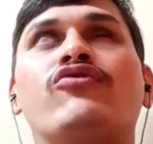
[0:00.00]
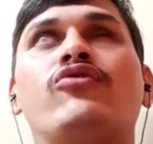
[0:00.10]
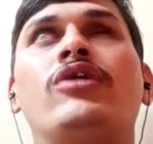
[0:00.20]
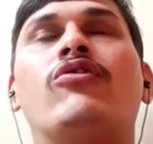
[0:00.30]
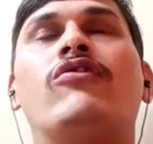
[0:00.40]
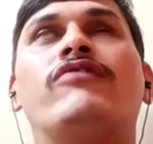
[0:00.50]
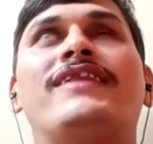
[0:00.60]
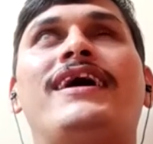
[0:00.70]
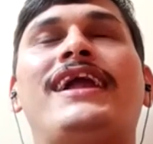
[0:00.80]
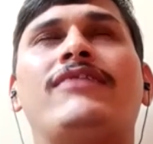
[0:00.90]
doing over
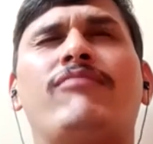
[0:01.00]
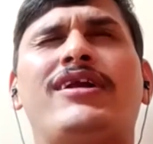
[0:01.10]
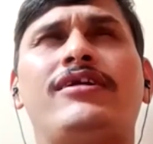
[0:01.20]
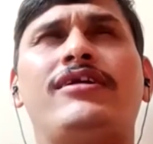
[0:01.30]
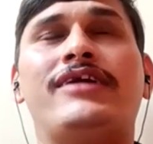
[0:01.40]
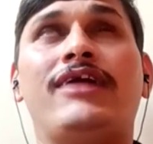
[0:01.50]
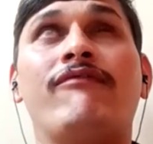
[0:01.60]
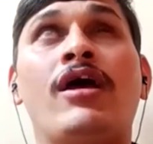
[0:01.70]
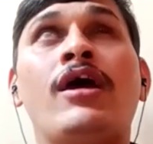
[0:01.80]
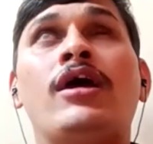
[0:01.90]
there at Marine
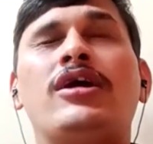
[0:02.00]
Drive.